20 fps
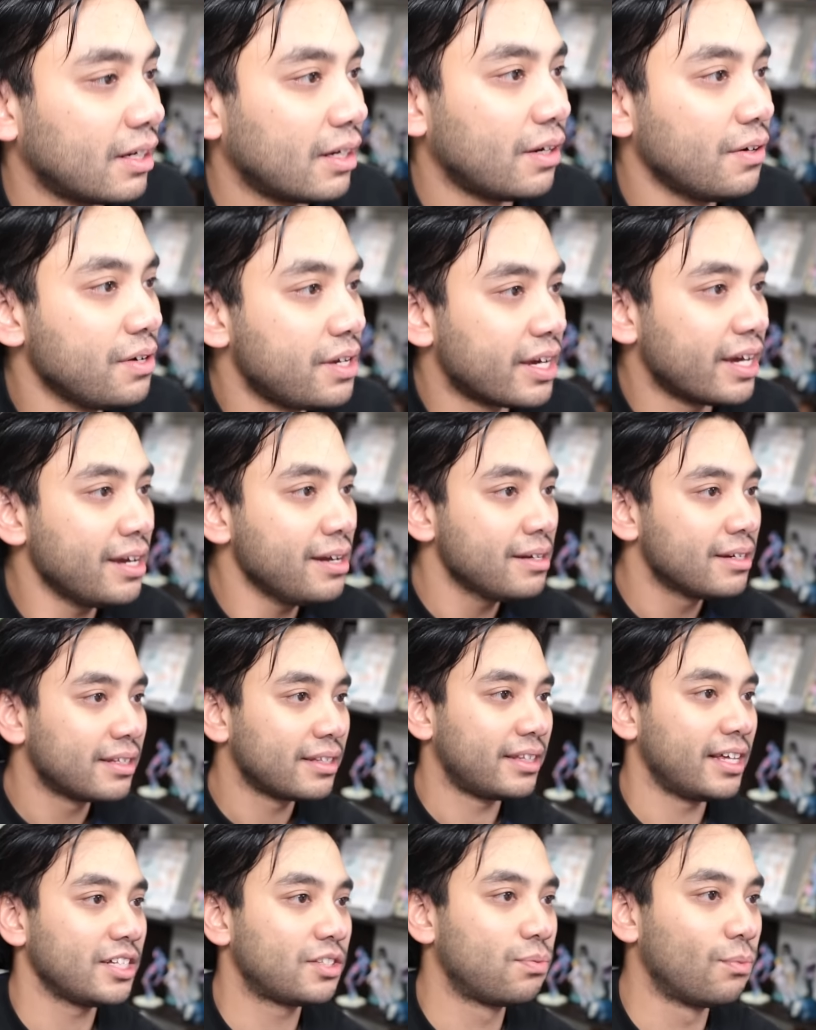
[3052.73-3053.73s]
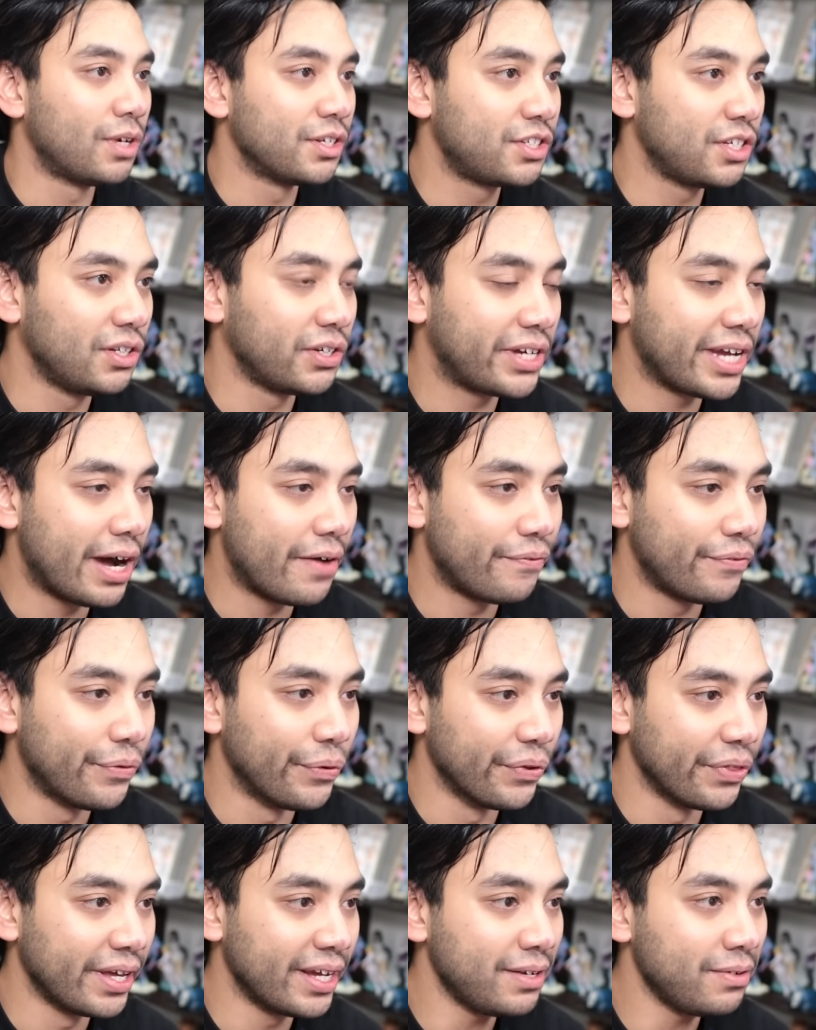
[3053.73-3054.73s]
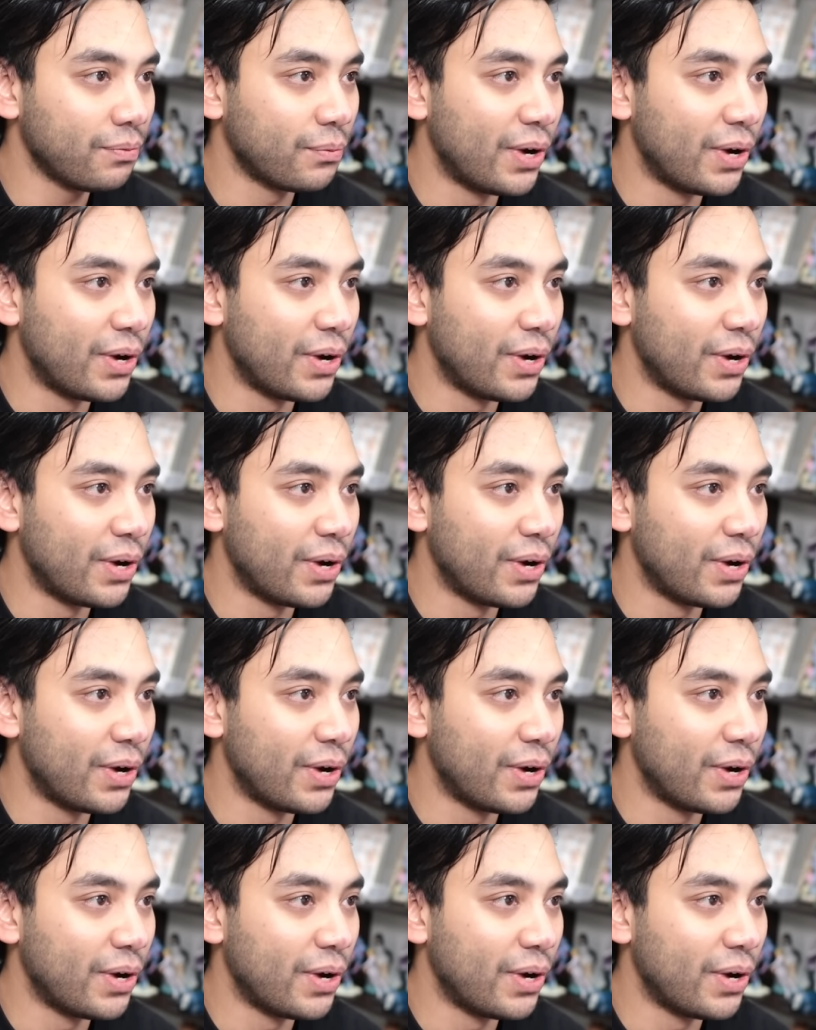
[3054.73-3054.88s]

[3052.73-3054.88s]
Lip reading: Okay, that's one to look out for then.